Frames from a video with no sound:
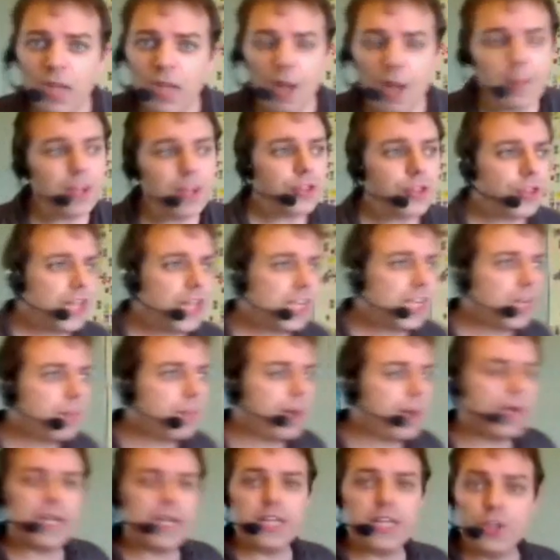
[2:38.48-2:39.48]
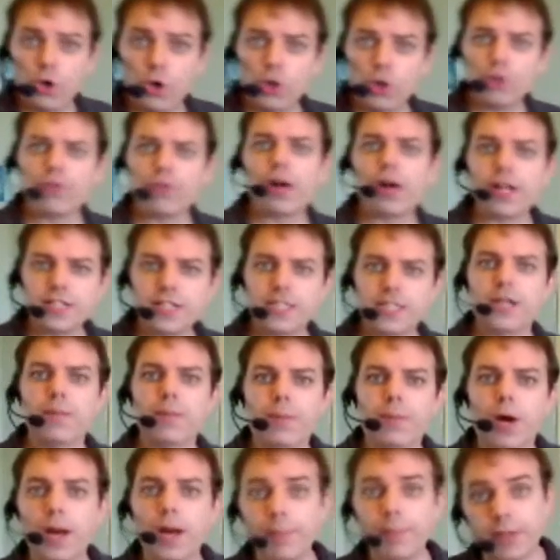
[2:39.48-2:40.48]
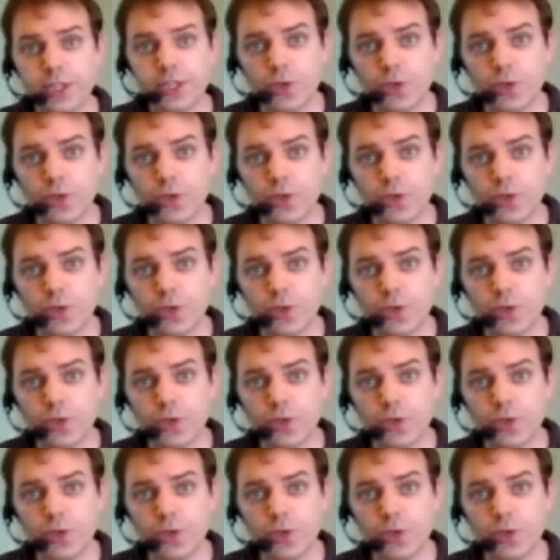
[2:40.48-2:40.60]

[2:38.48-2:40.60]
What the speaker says: Think about it. You're writing a Bible.